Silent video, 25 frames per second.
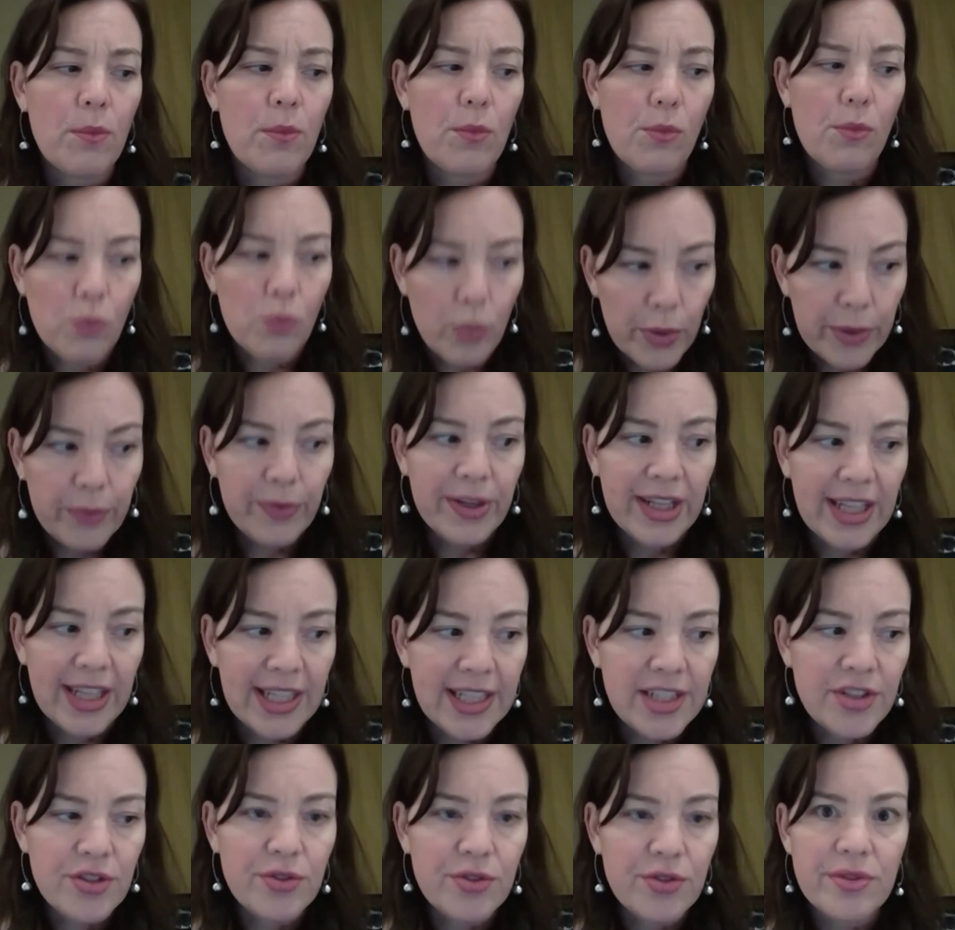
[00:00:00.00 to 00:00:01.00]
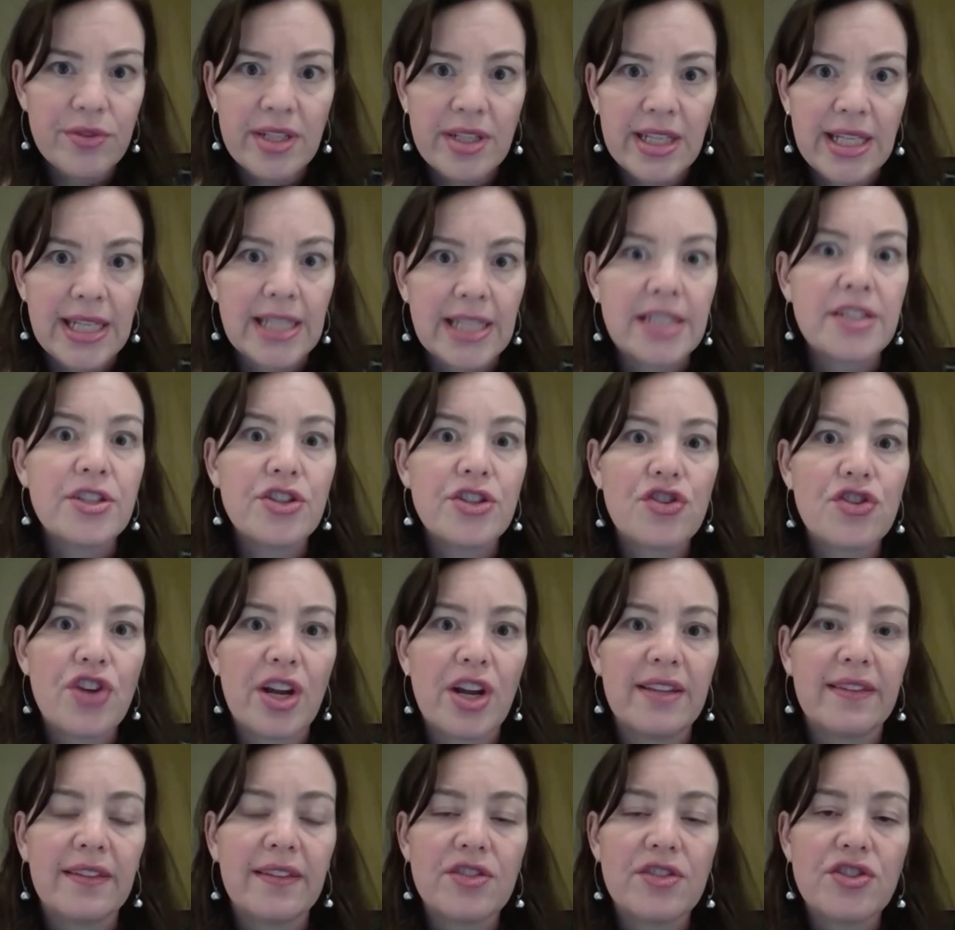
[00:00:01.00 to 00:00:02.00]
we really do need to
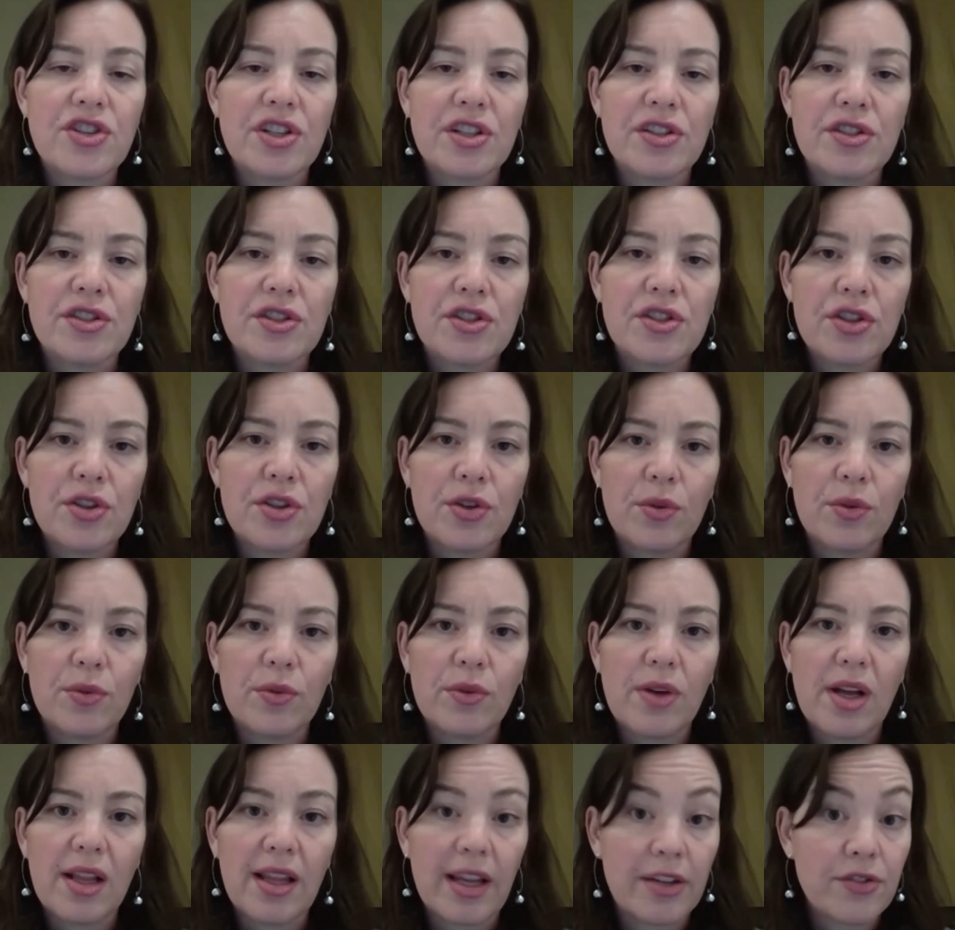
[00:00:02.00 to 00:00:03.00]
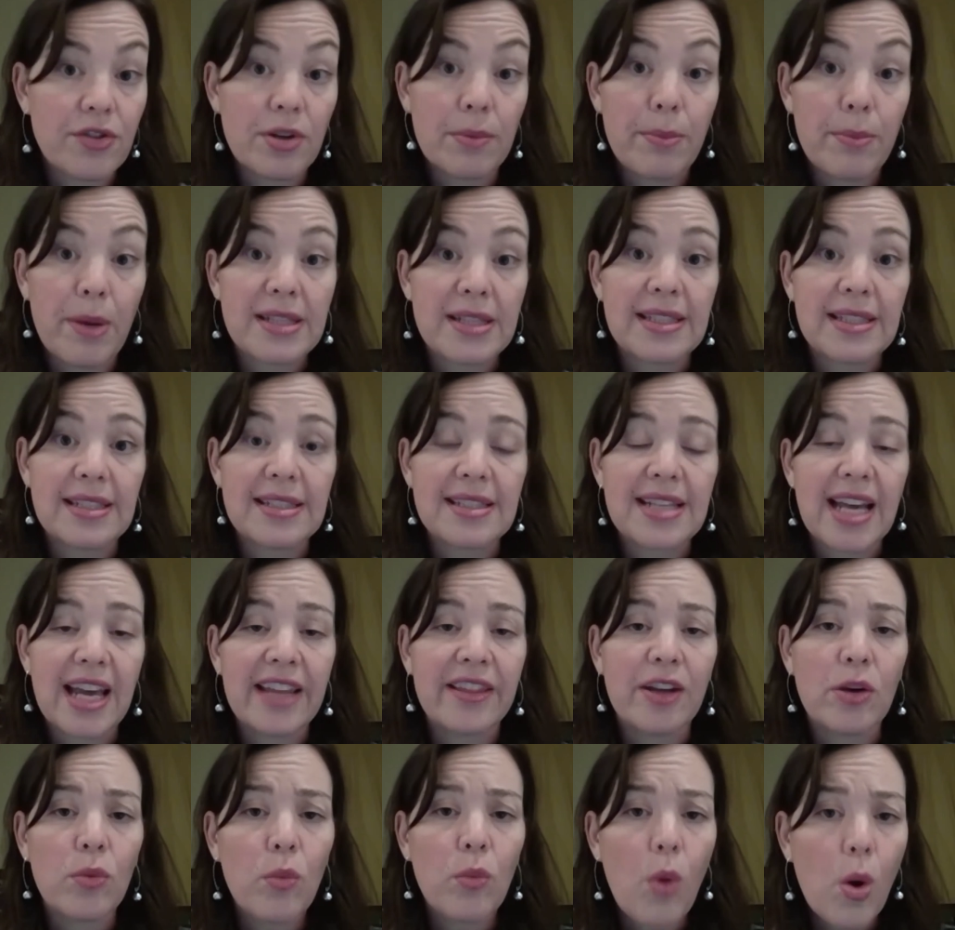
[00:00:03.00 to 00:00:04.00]
transition to electric buses, and
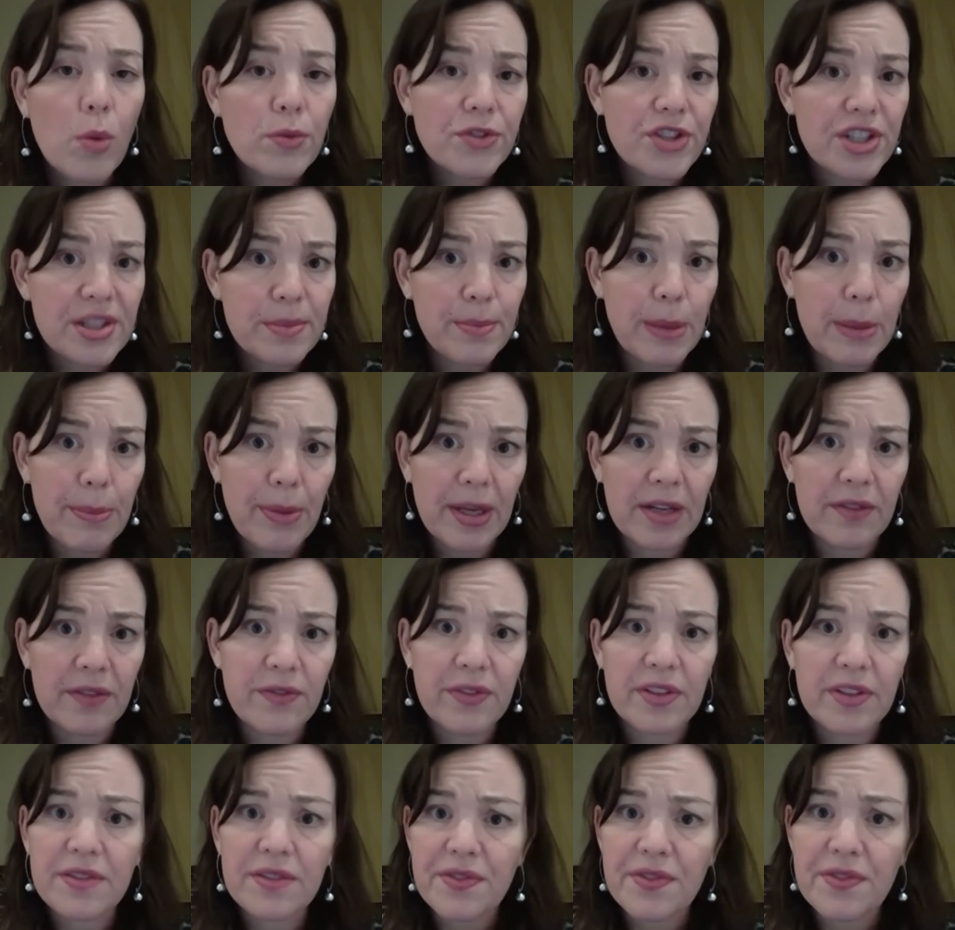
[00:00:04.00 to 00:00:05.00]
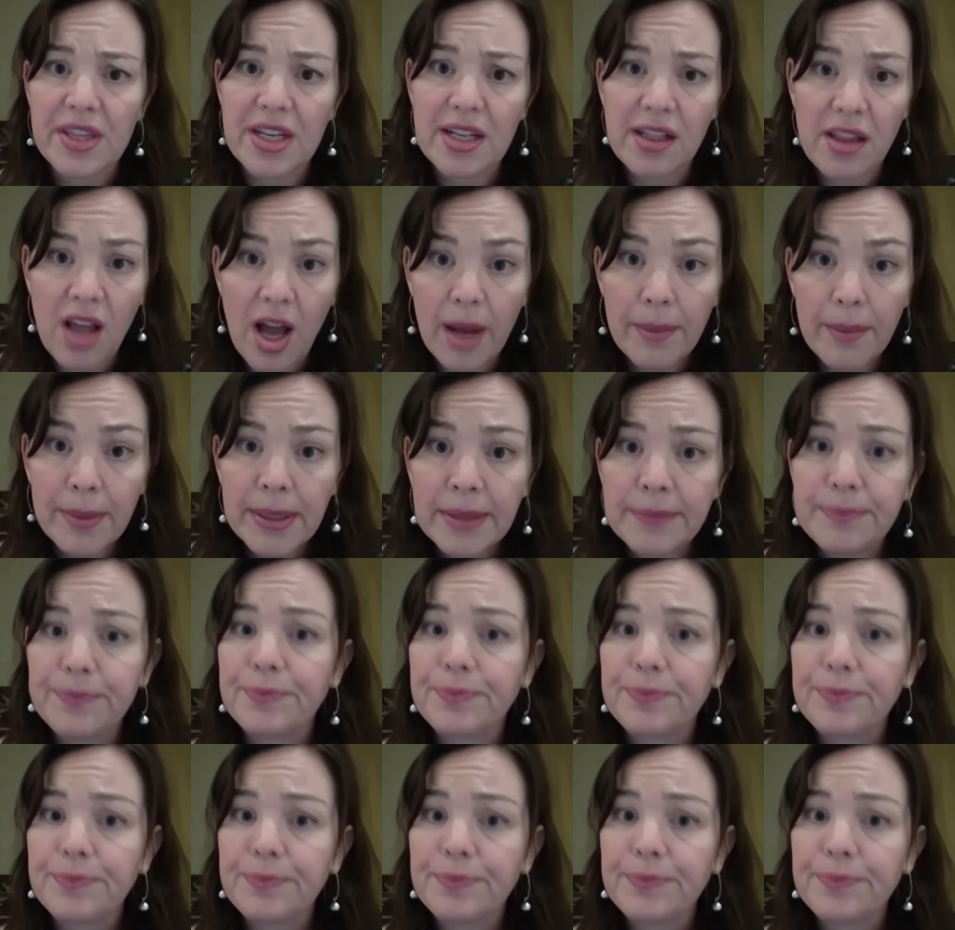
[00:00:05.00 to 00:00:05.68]
there won't just be benefits for the climate.